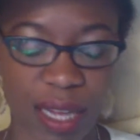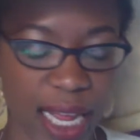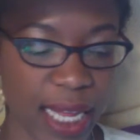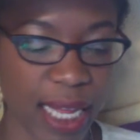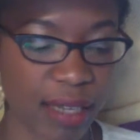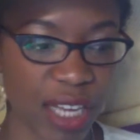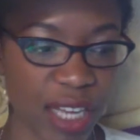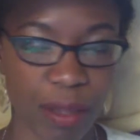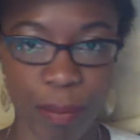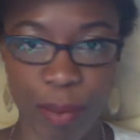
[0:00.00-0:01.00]
and look
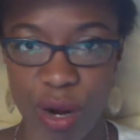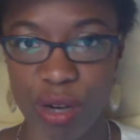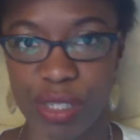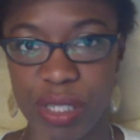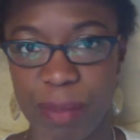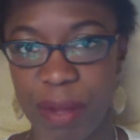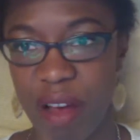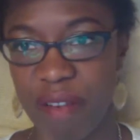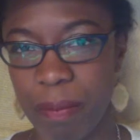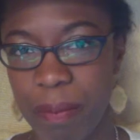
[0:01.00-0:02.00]
at the birds and be
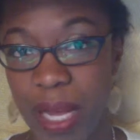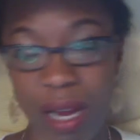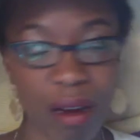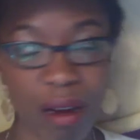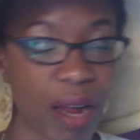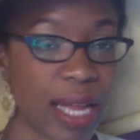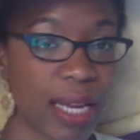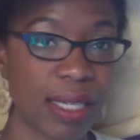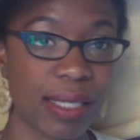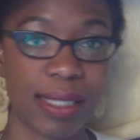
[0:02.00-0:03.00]
off the pier. It
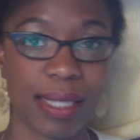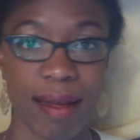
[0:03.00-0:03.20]
is